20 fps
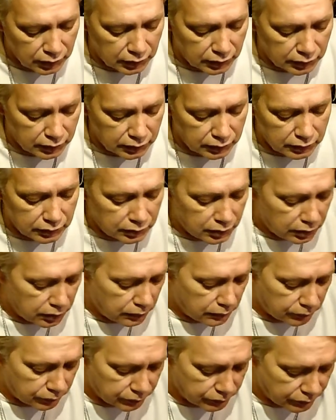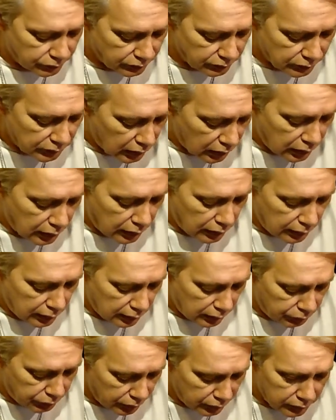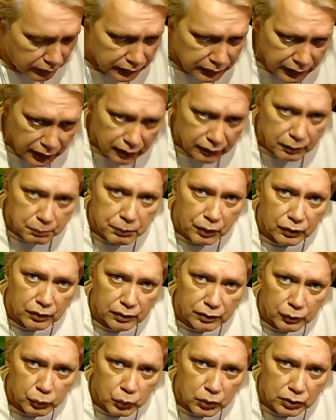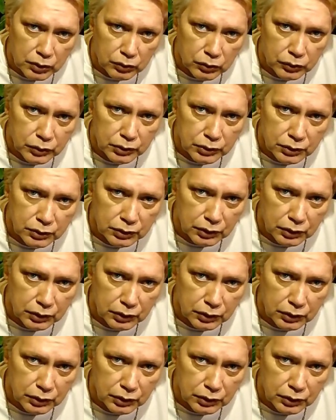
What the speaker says: and if you're in the other part of the world,